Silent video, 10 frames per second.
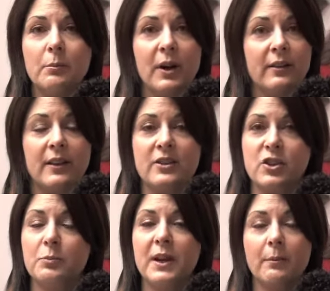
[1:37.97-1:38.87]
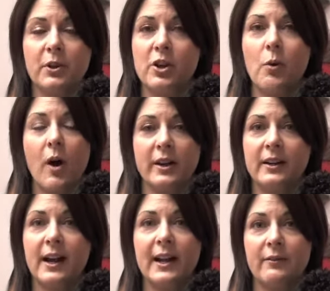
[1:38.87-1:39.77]
but they should be able to go on and
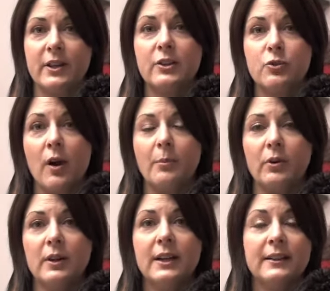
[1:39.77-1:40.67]
not have any trouble.